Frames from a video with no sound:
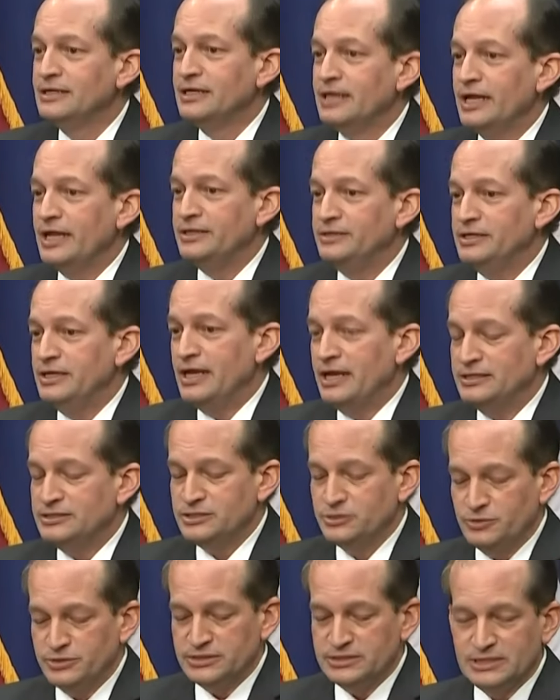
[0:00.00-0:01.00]
And the
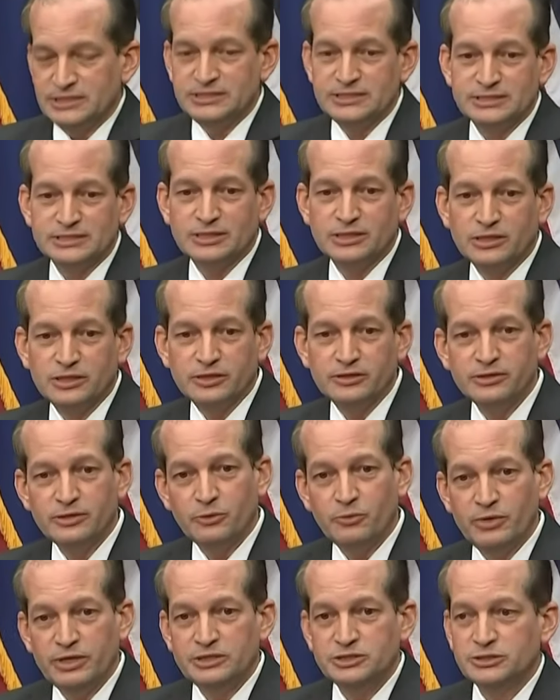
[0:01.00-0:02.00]
answer is this has clearly
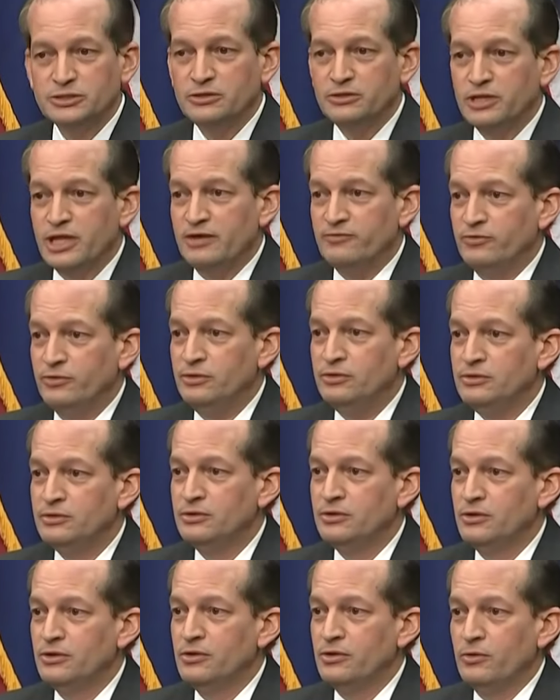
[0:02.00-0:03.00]
reached a level
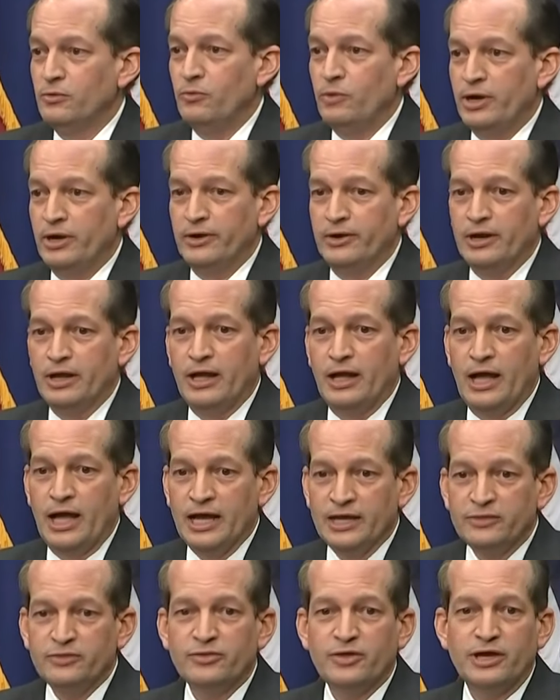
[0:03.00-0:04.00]
where
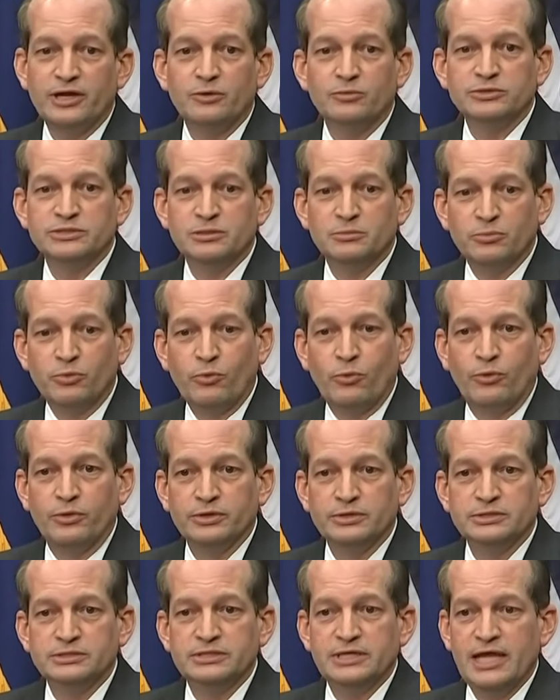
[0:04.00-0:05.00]
I thought it was
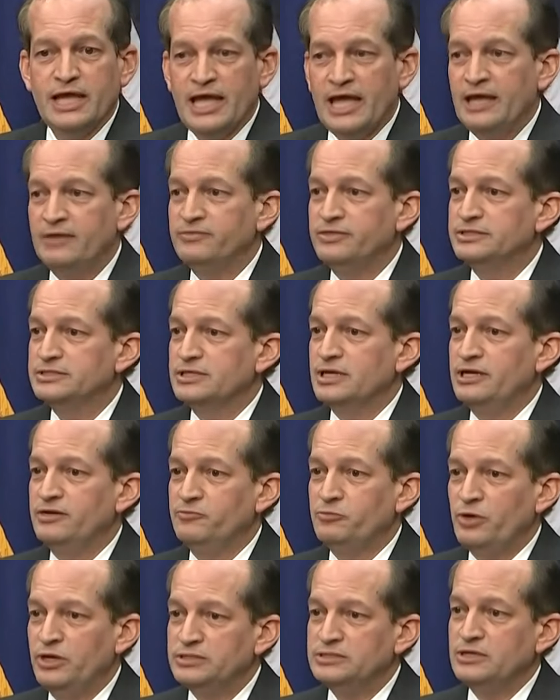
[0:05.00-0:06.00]
important to have this kind of
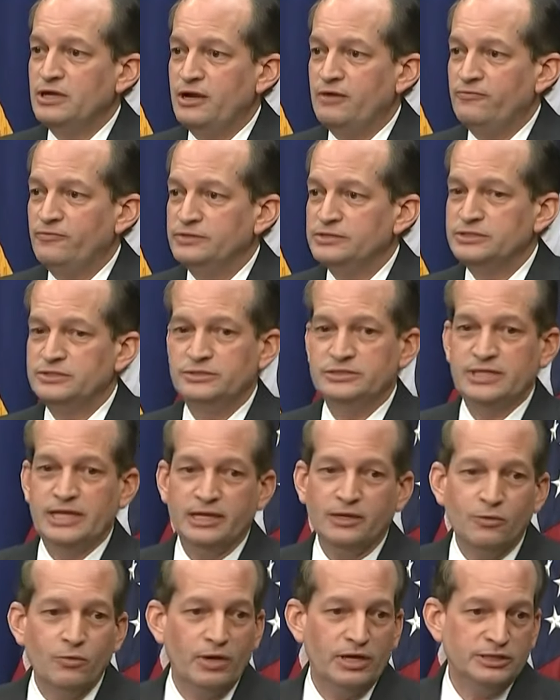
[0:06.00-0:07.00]
press conference, to
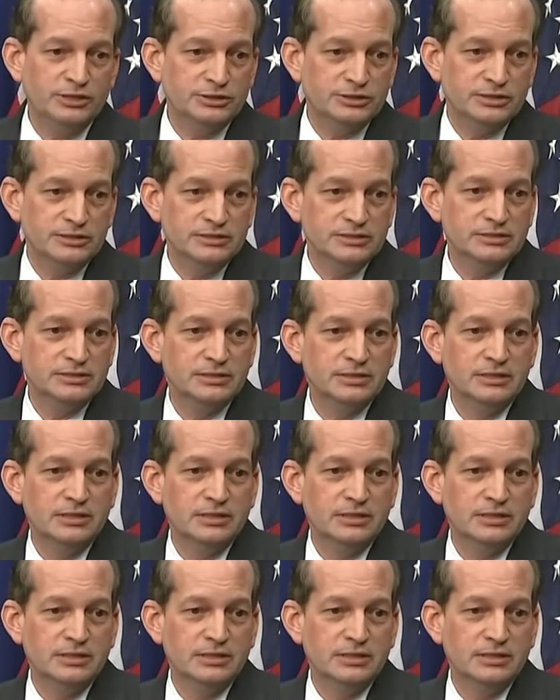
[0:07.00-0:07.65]
take questions,